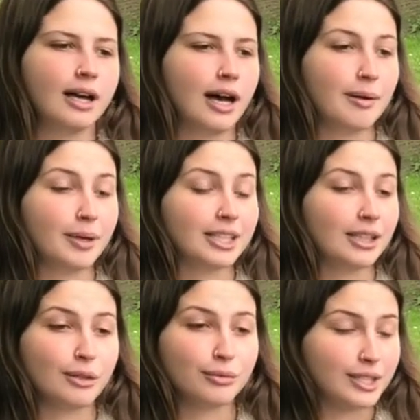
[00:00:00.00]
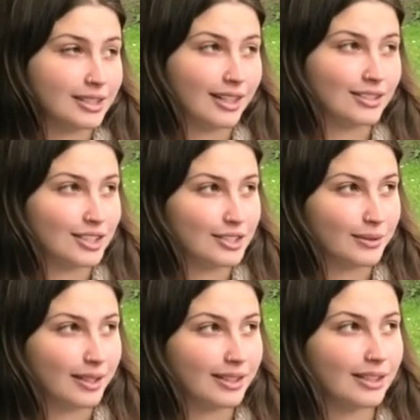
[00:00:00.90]
I did a lot of research
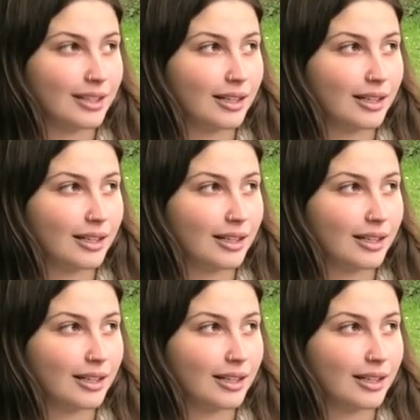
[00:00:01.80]
into it,